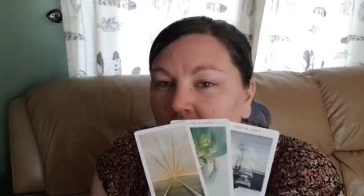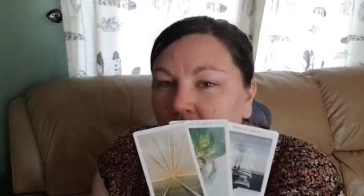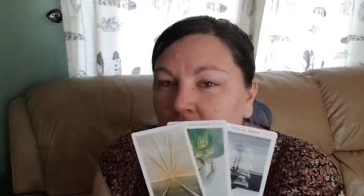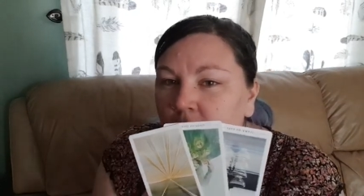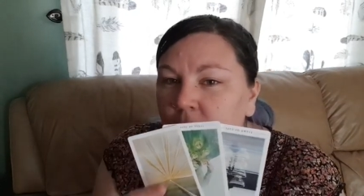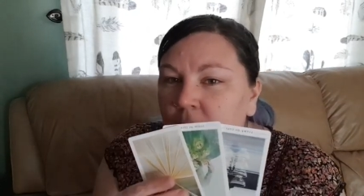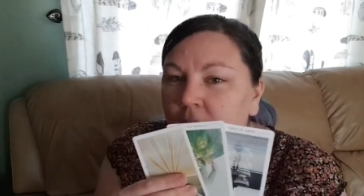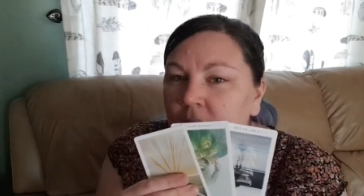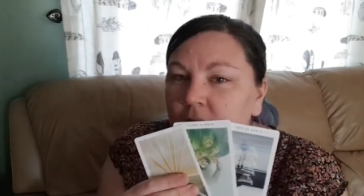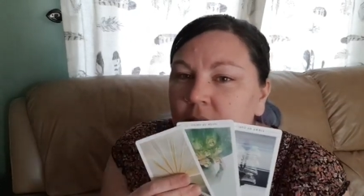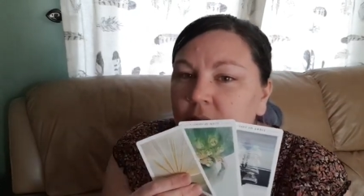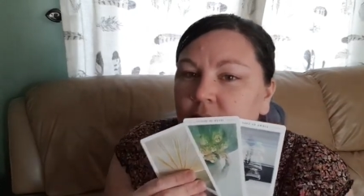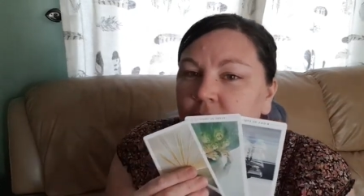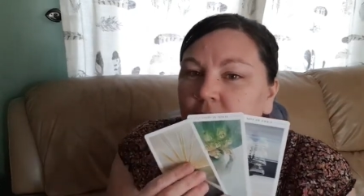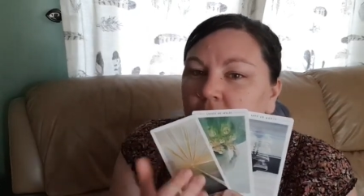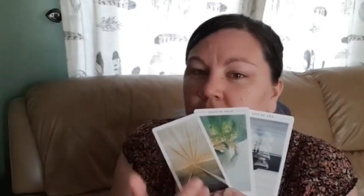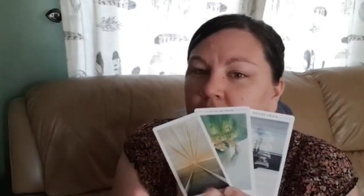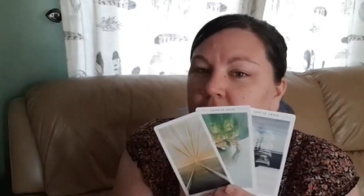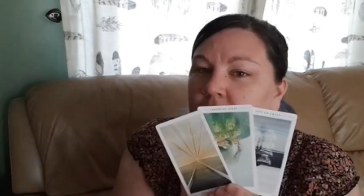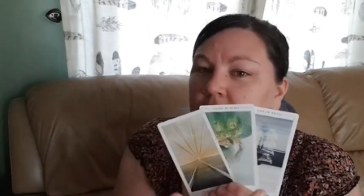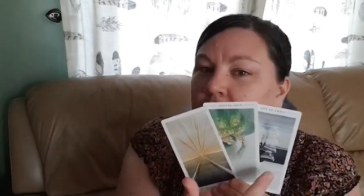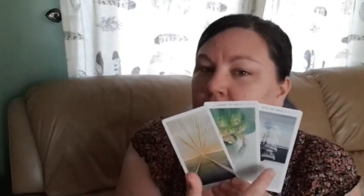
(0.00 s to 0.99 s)
I'm getting the
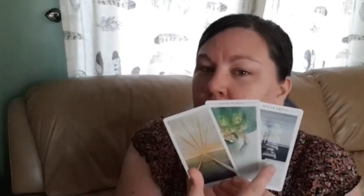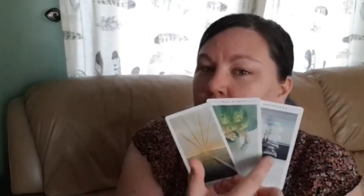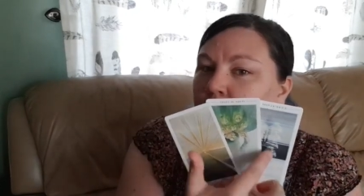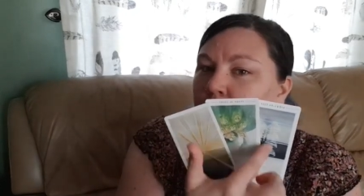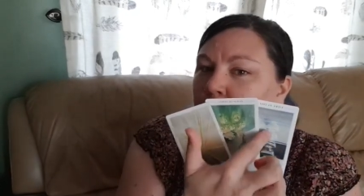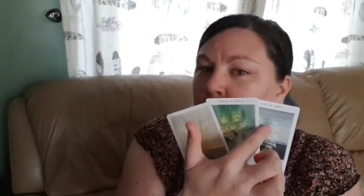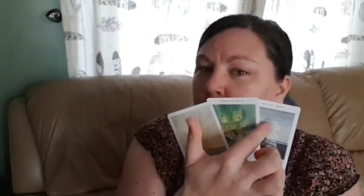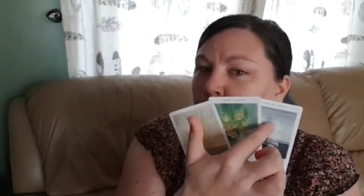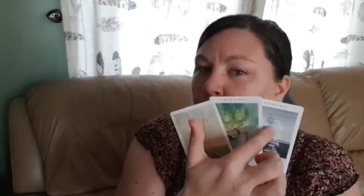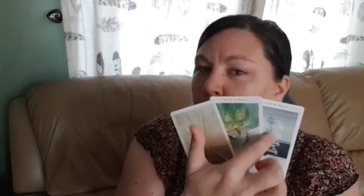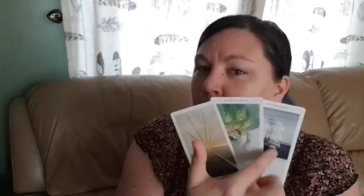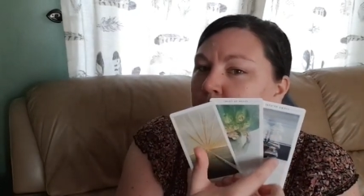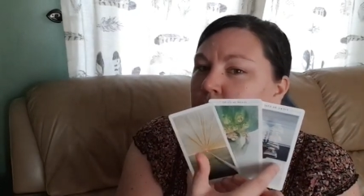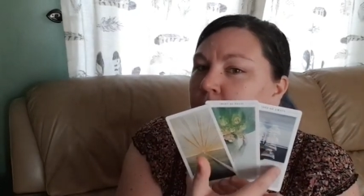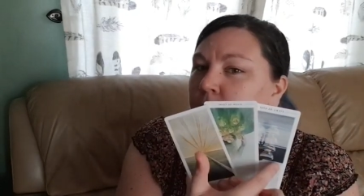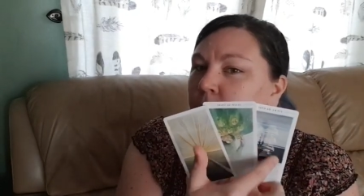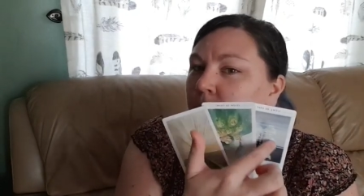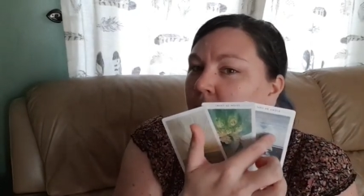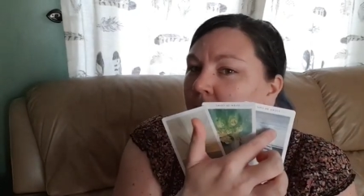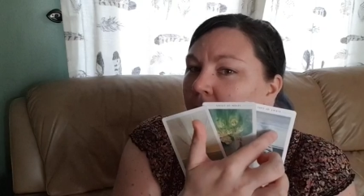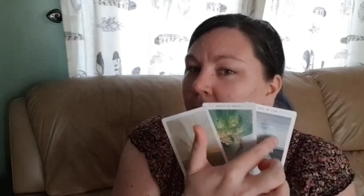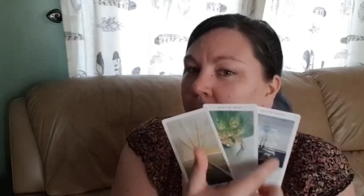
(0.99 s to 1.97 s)
feeling that somebody walked
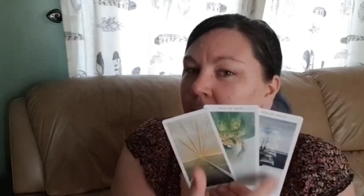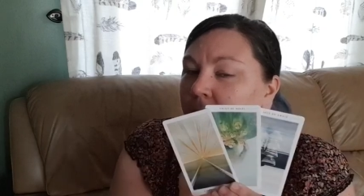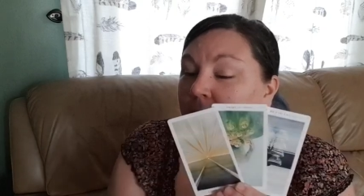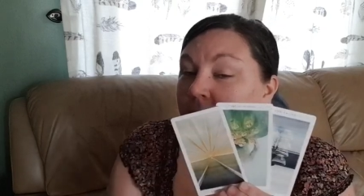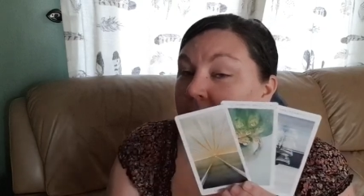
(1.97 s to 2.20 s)
away.